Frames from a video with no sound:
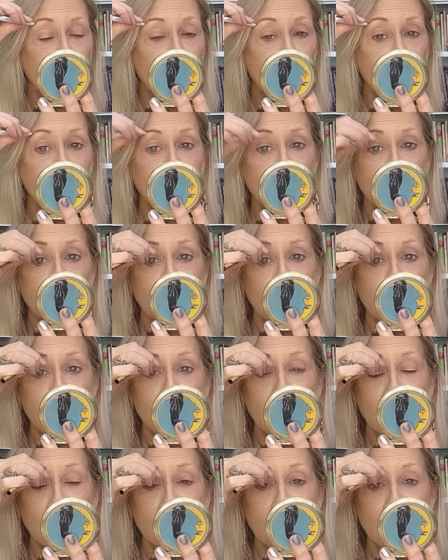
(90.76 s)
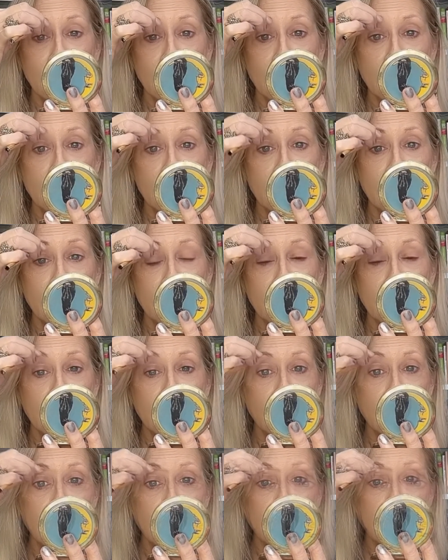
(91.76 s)

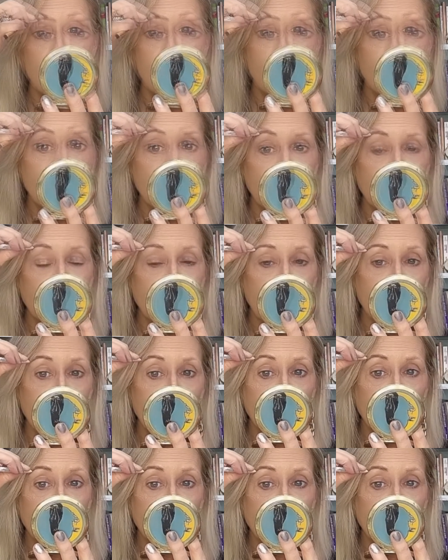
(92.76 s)
(no one is talking)